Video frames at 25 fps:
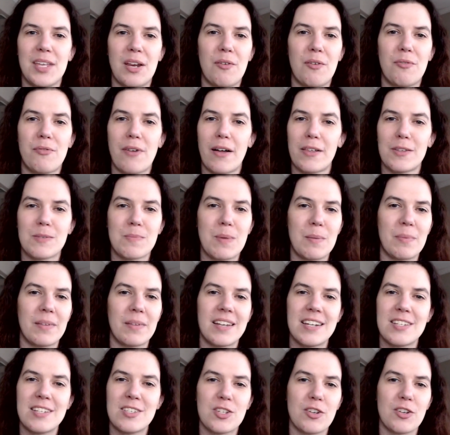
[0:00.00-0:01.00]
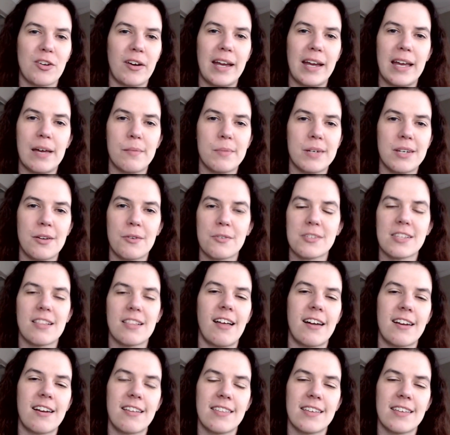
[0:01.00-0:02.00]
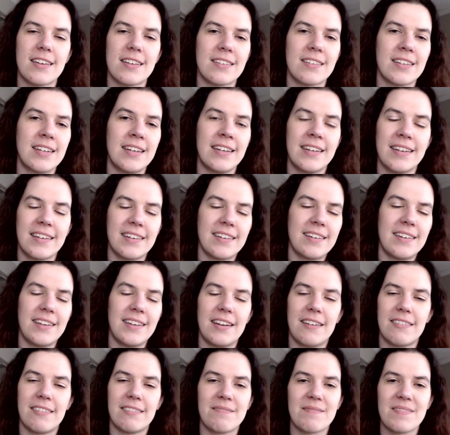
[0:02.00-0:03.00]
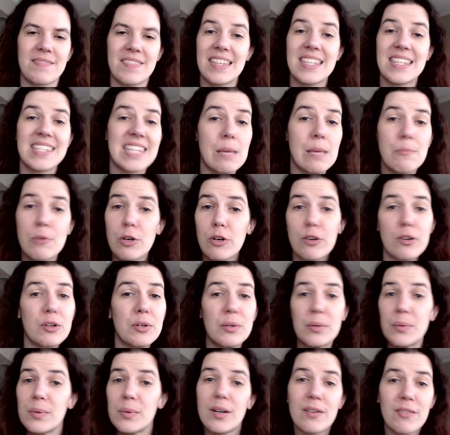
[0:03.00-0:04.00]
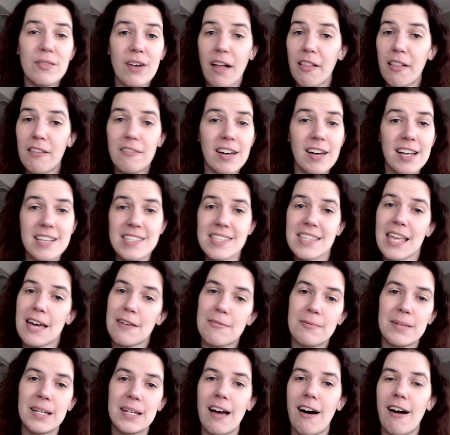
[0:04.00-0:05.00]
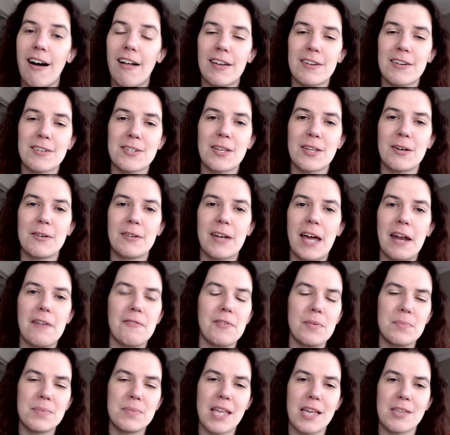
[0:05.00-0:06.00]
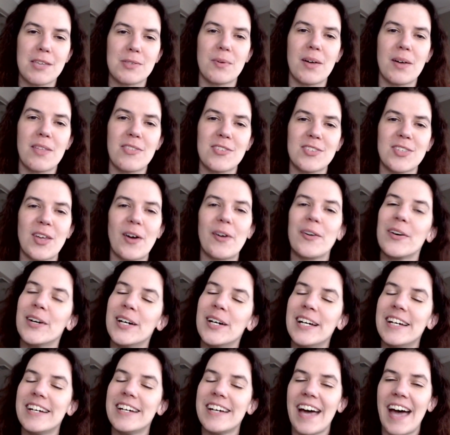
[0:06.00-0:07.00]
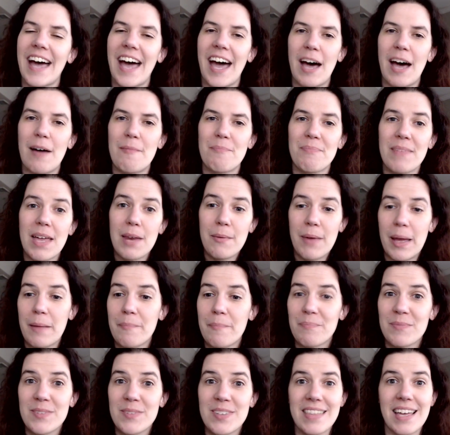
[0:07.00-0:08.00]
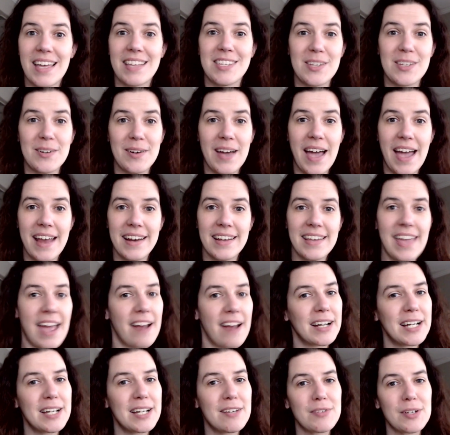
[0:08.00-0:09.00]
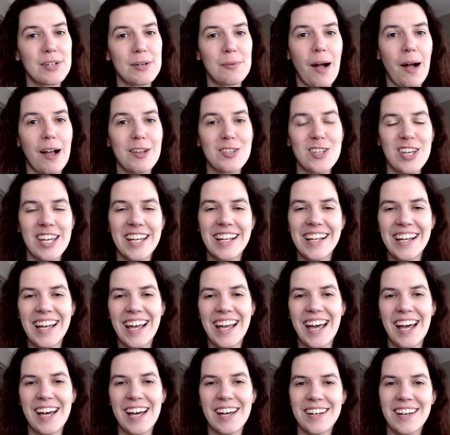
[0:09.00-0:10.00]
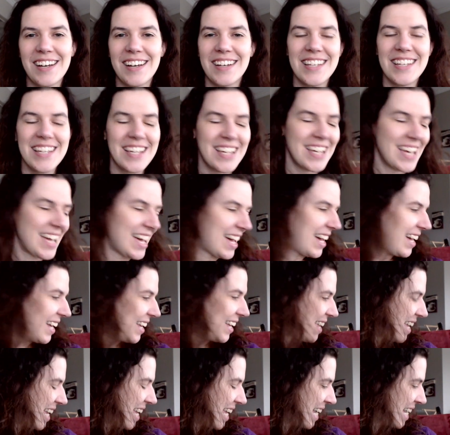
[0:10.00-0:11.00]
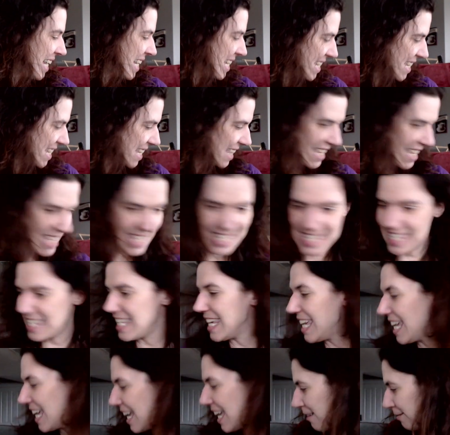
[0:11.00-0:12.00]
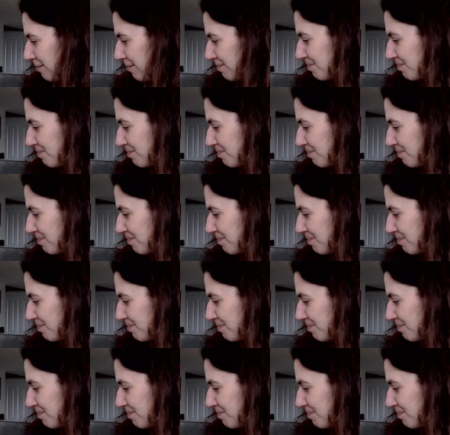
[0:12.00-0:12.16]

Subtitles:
follows people on Instagram and knows a lot of the the same crew of all of us that we all are so kind of obsessed with. So anyway, so hi to Kara if you're watching. And let's see.